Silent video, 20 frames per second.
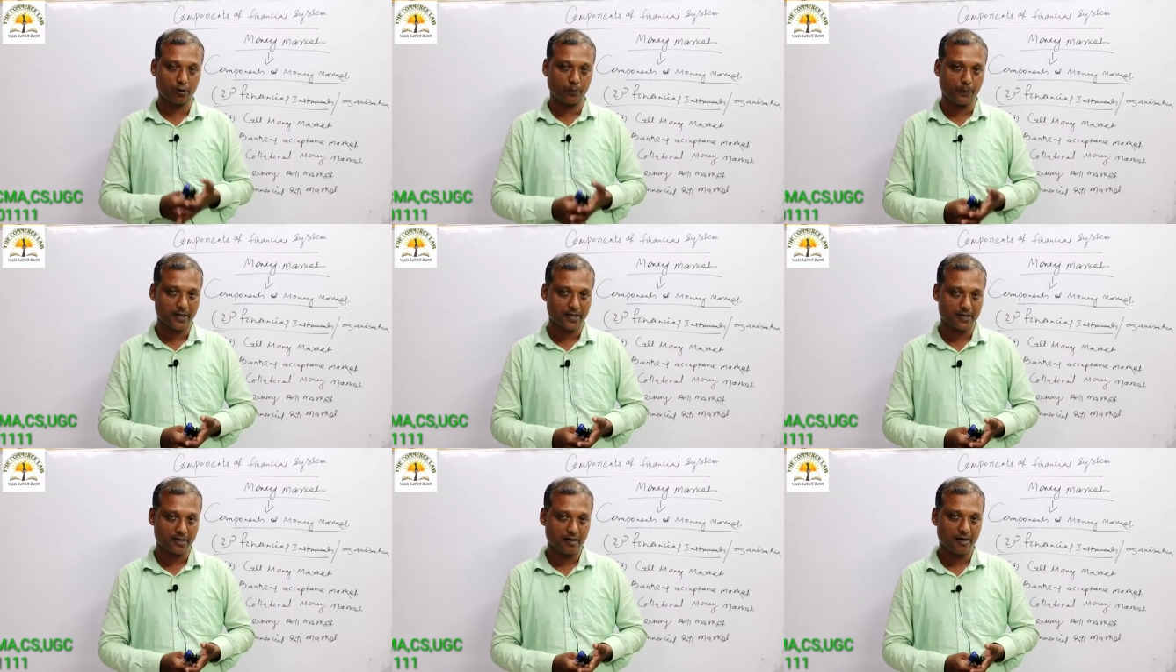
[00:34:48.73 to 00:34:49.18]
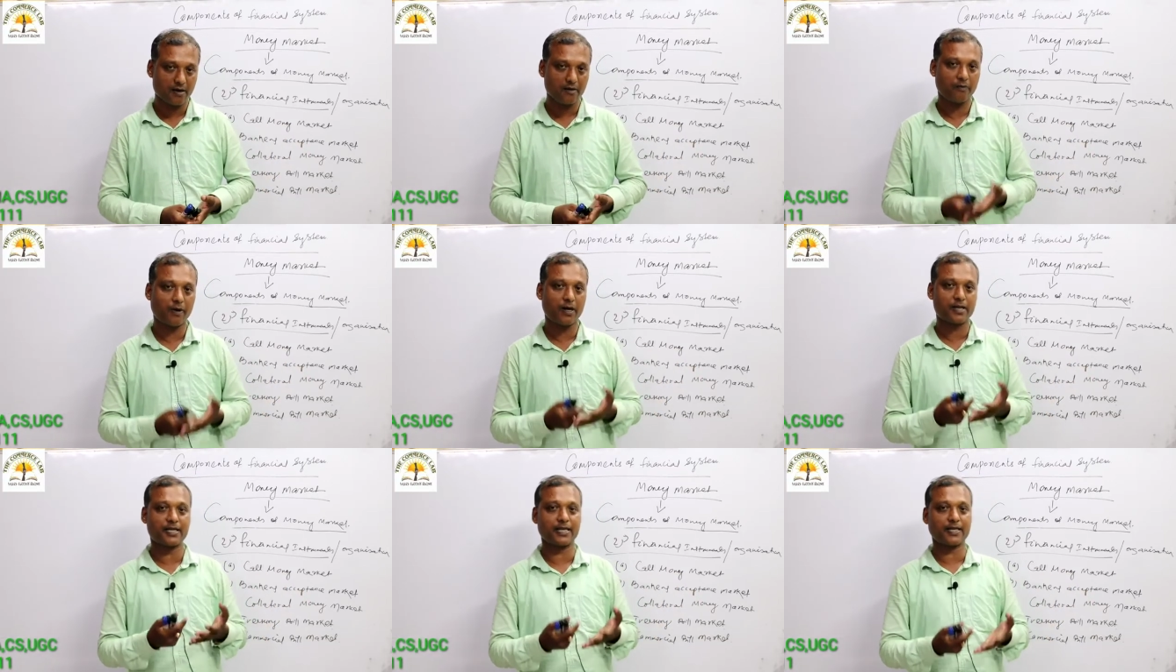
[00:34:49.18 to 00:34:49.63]
rupees
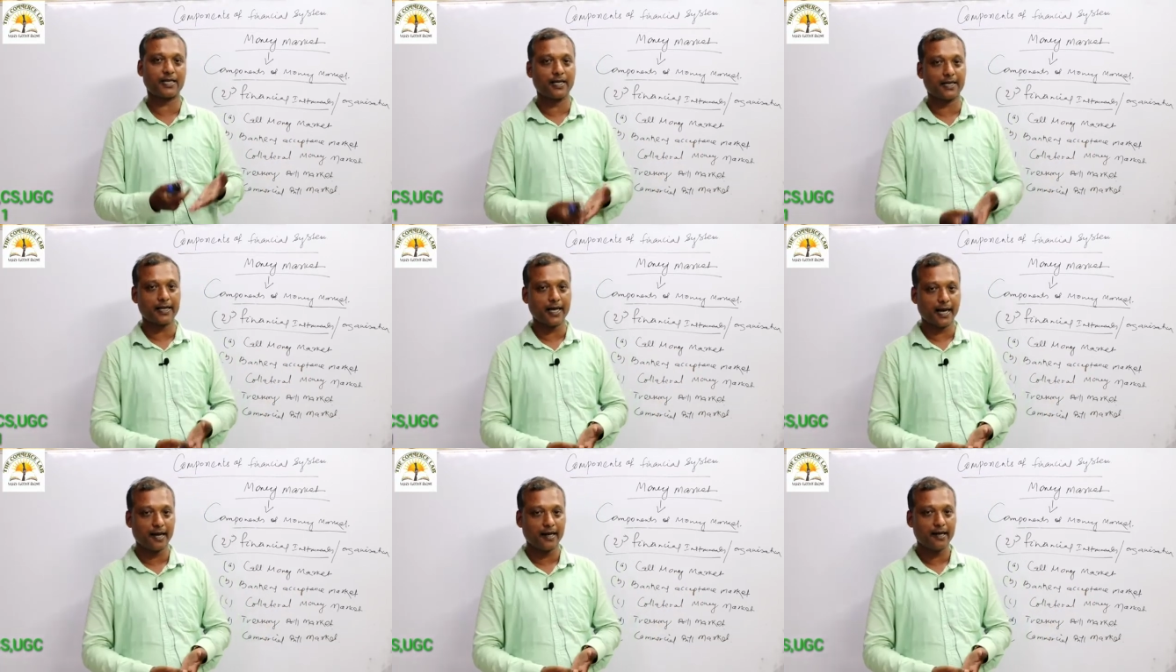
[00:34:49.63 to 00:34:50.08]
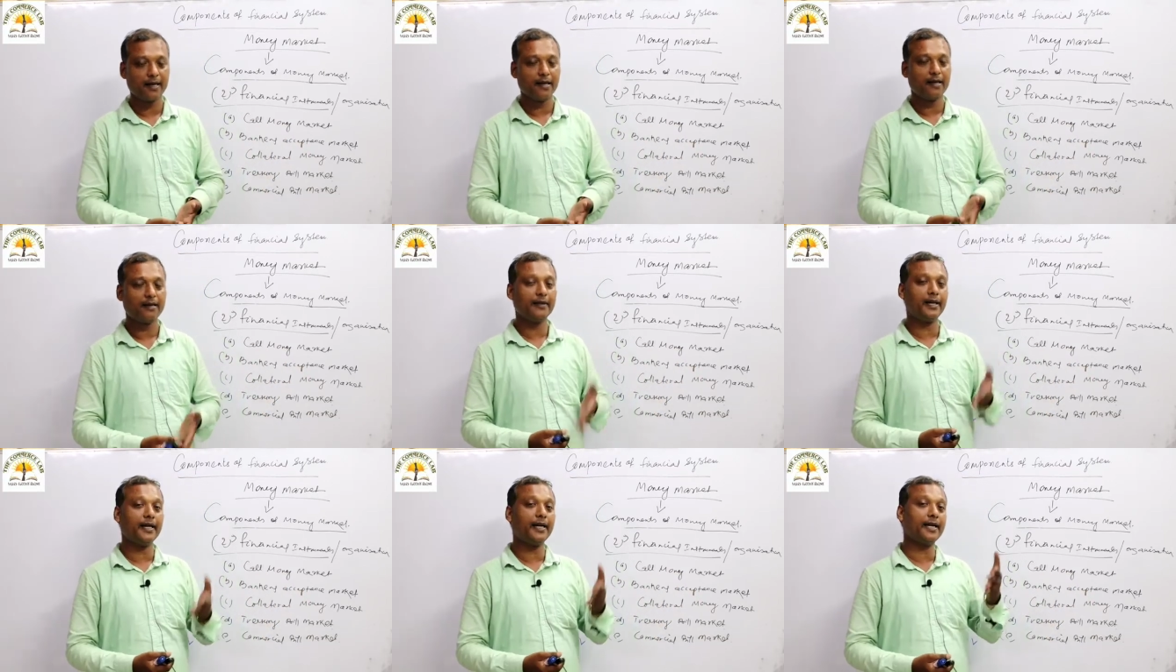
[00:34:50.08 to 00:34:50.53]
for certain
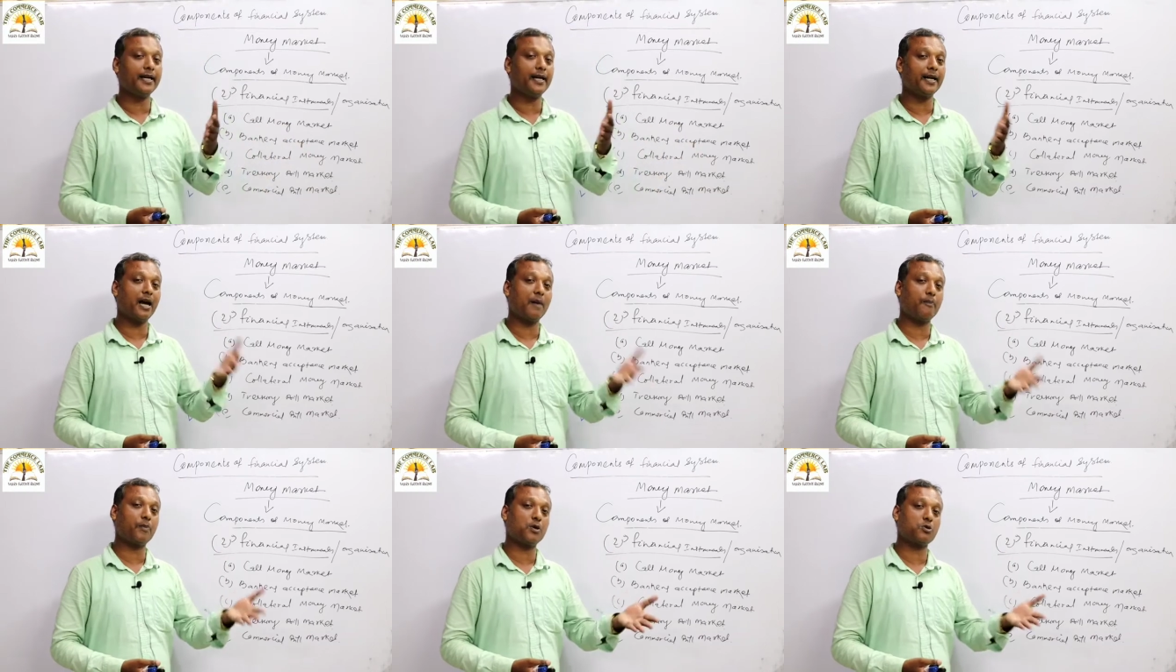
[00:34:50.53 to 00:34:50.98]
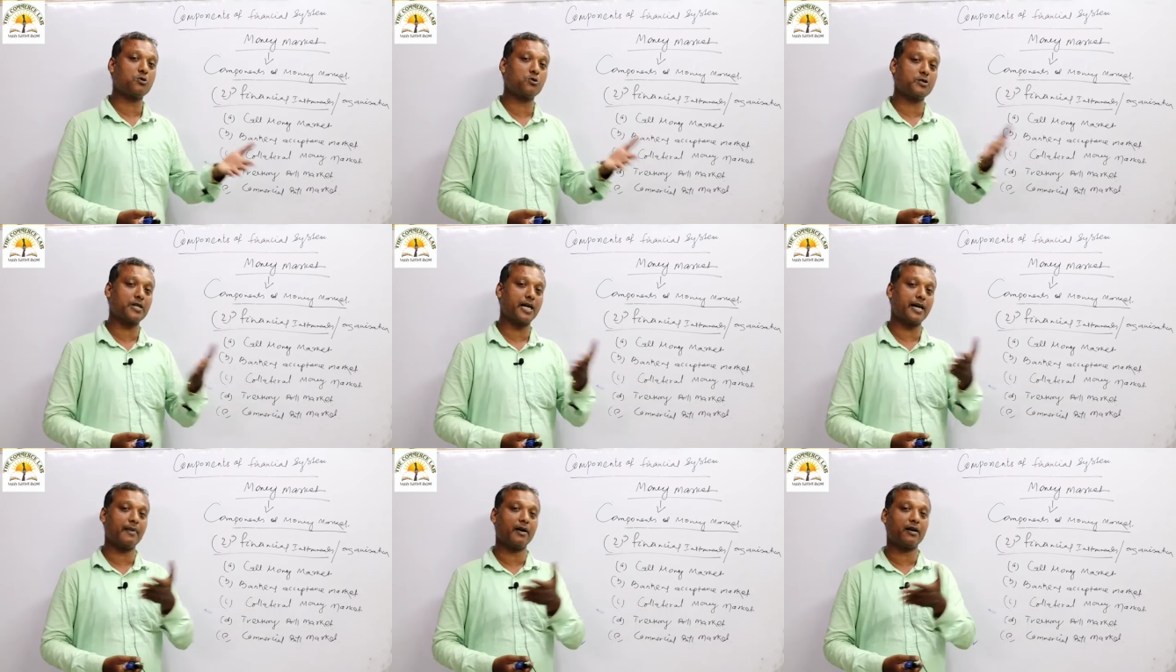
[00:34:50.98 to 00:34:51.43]
day. Then it can approach to
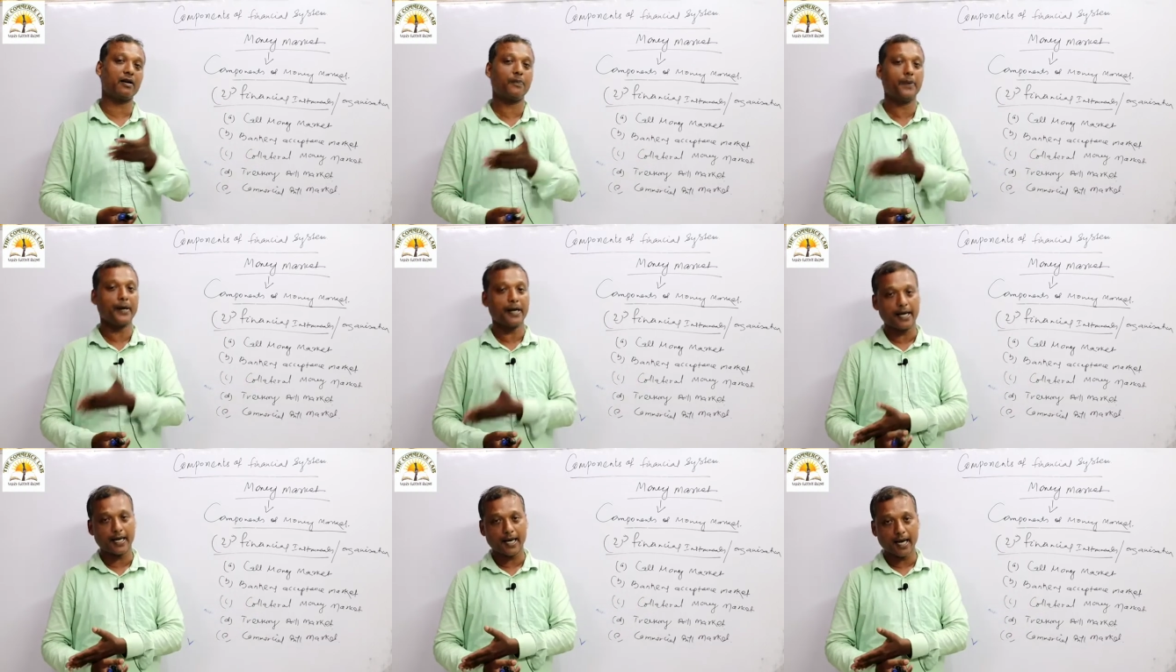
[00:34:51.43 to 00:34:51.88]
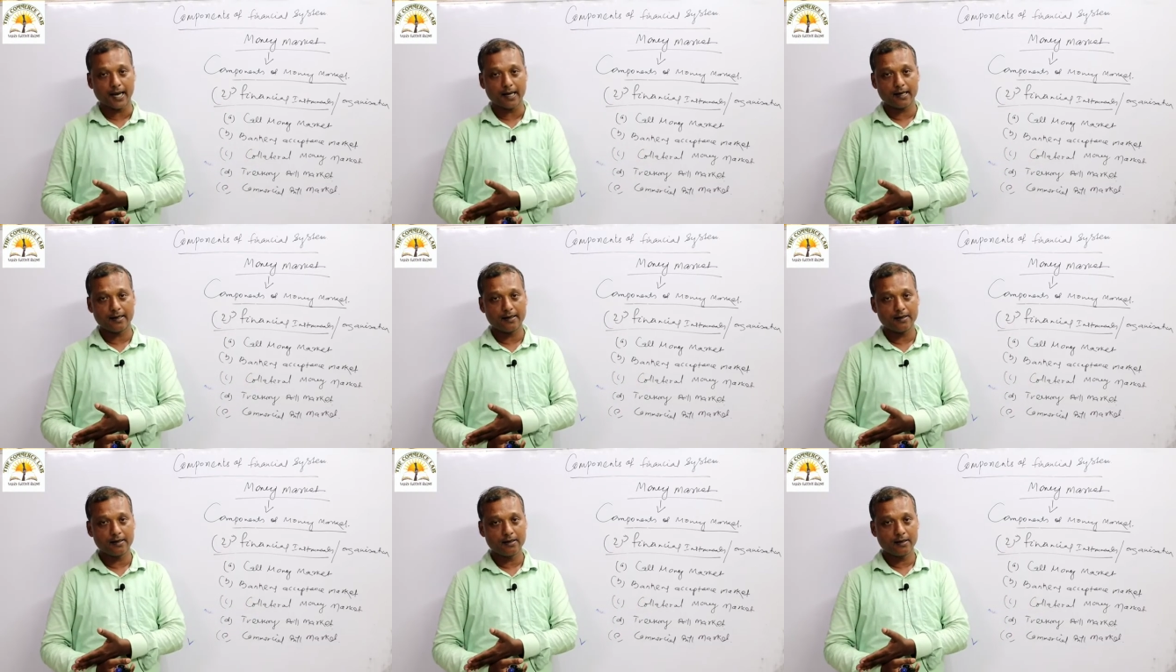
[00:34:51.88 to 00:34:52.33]
State Bank of
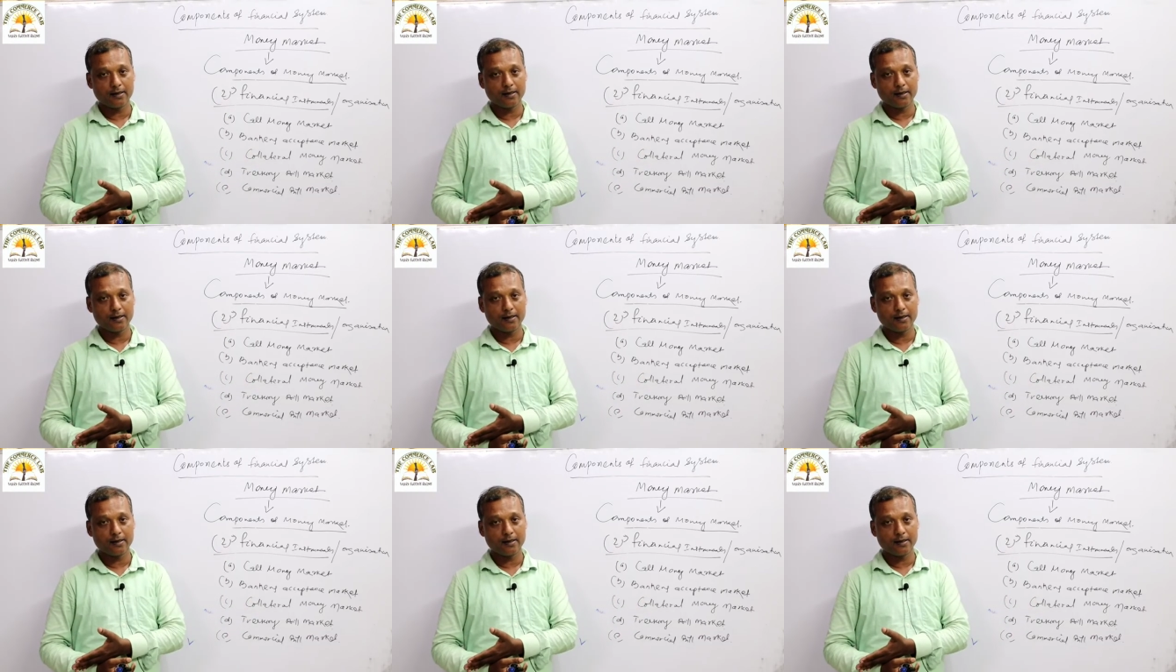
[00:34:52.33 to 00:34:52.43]
India.